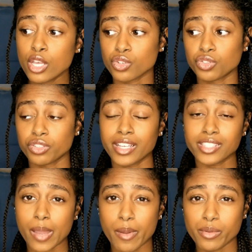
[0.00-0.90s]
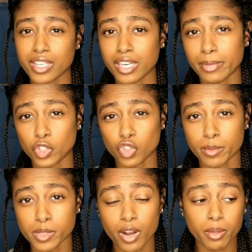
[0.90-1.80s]
So during that time I was getting my
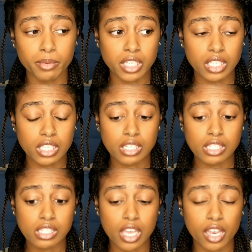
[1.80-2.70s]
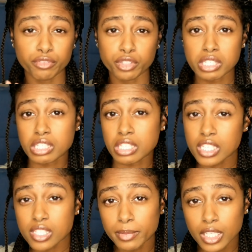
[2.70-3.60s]
trims probably every
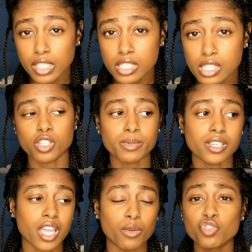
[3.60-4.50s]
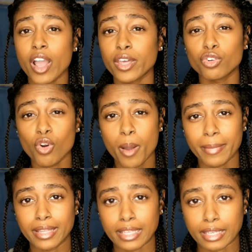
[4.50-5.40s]
six months, just because I was trying to grow out
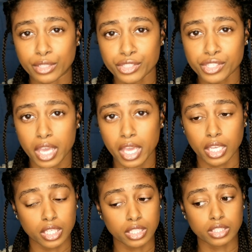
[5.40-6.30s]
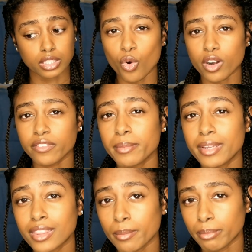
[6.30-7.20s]
my layers, and in order for
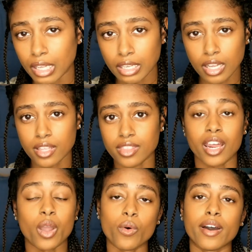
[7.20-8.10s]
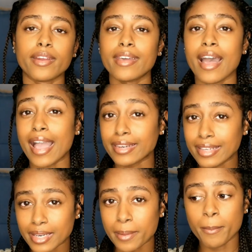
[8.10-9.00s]
me to get the blunt cut that I wanted, I
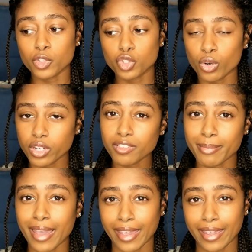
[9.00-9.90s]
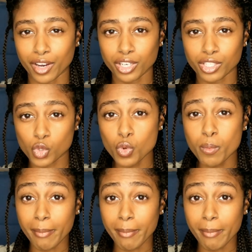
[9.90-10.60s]
needed a majority of my hair to